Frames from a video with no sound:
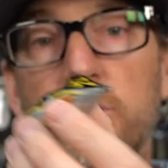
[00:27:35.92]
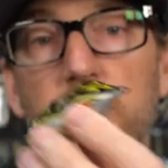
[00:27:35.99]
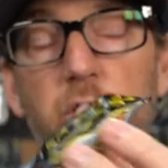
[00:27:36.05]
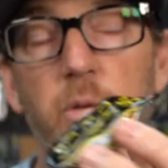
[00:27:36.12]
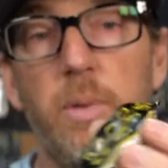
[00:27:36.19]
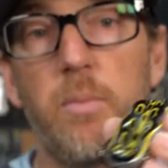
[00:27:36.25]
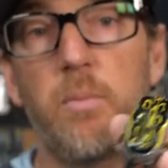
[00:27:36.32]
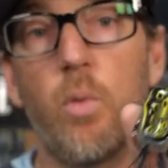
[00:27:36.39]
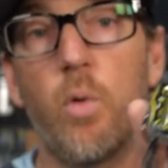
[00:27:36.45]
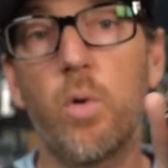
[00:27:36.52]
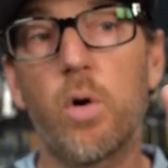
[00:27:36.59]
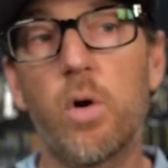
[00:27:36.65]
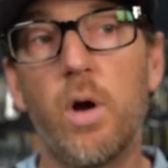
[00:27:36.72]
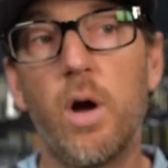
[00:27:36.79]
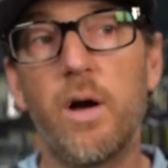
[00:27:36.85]
a little bit
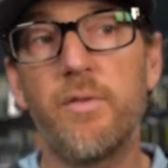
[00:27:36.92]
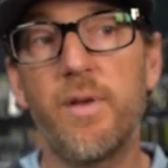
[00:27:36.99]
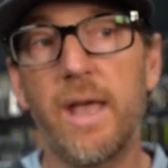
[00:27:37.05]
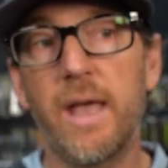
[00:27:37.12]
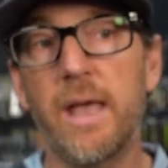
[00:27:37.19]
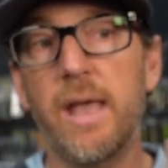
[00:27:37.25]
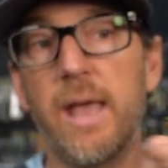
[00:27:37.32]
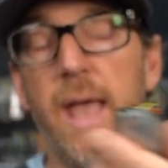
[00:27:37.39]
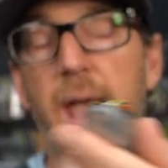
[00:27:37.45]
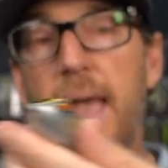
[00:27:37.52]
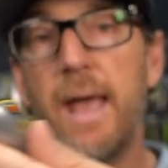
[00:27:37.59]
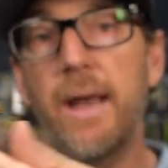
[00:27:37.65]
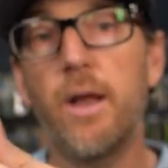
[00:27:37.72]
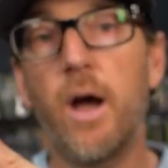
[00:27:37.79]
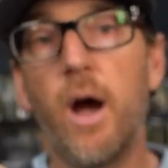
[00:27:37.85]
more of a
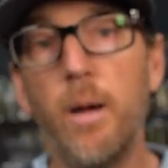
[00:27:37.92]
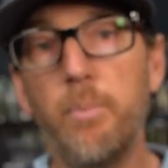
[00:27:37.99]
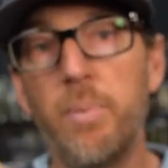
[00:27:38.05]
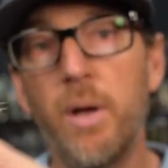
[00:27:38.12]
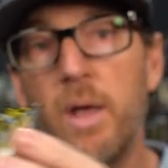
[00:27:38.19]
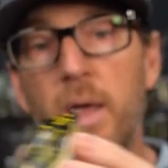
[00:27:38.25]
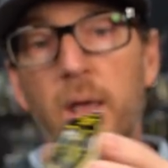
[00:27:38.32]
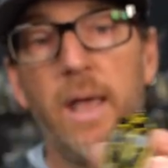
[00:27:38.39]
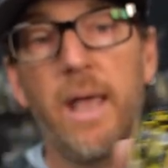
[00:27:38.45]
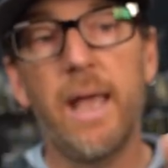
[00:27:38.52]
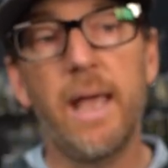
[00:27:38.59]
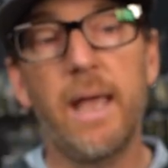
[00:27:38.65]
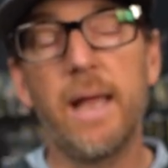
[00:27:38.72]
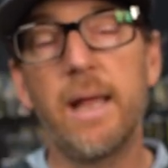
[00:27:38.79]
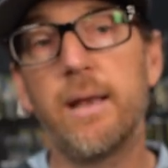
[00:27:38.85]
head up
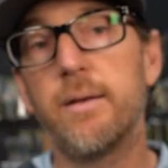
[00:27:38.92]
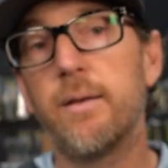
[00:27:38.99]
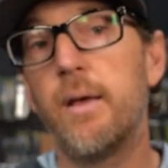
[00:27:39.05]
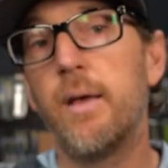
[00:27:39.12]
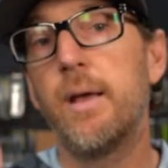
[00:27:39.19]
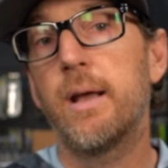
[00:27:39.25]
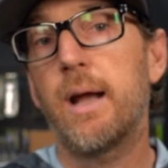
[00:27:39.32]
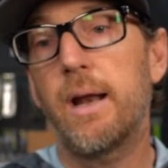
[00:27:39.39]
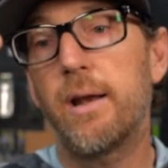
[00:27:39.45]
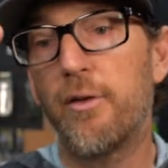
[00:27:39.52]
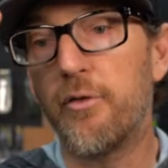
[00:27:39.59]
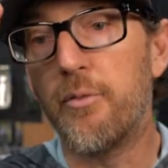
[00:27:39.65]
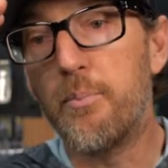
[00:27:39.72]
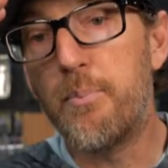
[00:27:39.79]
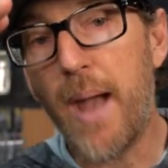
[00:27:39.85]
and kind
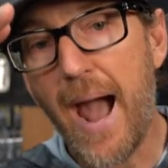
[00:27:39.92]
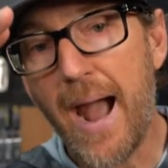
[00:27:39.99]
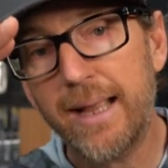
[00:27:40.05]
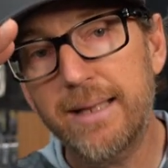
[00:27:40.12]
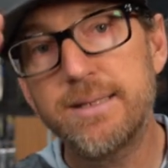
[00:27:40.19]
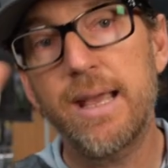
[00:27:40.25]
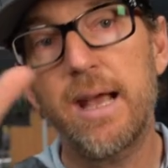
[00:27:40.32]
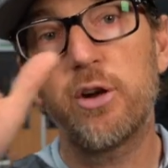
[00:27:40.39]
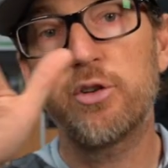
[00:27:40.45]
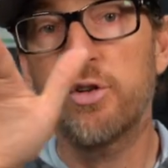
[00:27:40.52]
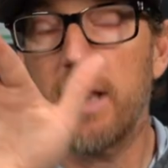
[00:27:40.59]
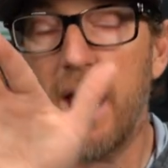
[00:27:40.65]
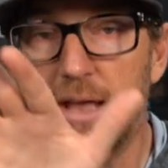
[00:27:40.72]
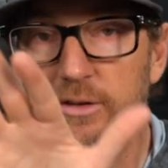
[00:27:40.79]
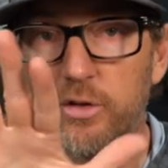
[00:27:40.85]
of back down so
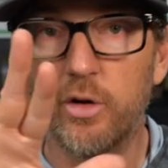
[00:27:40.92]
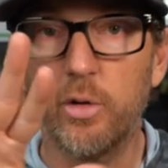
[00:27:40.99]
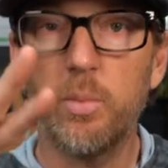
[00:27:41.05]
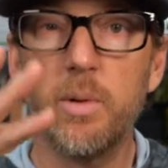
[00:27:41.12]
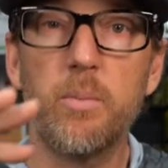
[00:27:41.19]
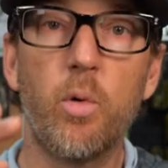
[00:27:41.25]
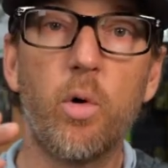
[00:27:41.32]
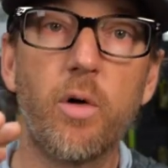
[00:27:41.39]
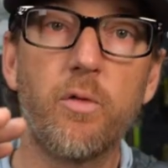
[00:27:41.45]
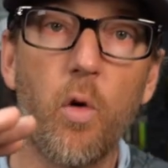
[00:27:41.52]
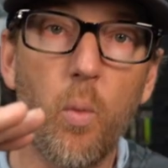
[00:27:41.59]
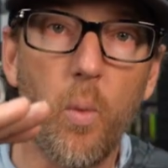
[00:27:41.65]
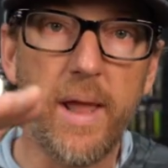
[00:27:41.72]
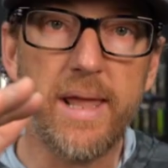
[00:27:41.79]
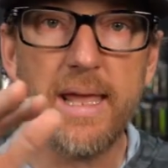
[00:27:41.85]
it has a little bit more of a
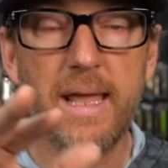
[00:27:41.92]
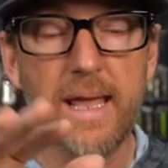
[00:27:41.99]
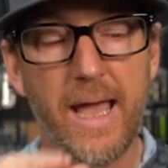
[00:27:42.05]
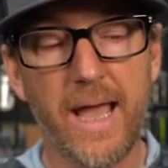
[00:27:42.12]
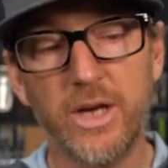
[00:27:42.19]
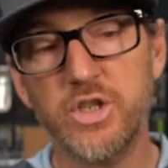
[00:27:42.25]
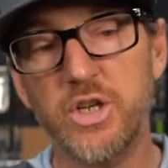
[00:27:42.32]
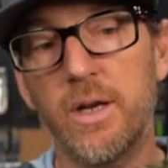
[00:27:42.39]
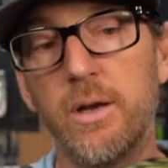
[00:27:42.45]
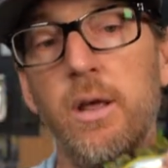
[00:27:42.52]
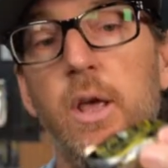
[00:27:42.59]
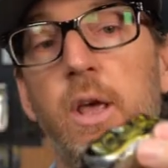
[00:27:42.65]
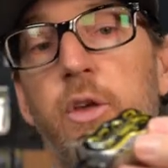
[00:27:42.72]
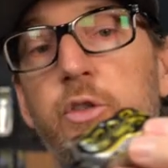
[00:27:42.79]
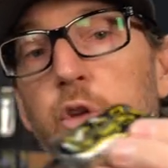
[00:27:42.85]
waking action.
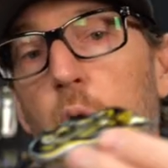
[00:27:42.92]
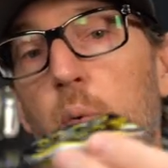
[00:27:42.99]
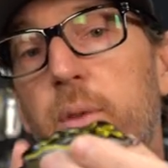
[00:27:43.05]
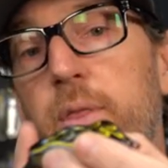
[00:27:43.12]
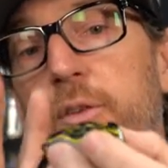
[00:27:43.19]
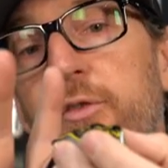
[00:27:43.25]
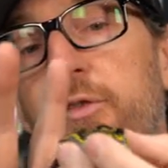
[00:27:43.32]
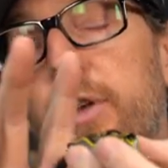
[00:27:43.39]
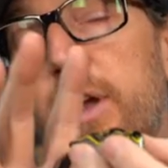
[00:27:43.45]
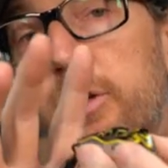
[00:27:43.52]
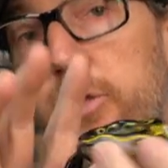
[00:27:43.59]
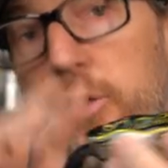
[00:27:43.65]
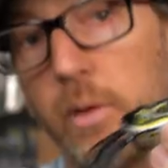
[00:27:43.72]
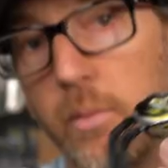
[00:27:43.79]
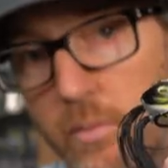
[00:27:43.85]
So when the fish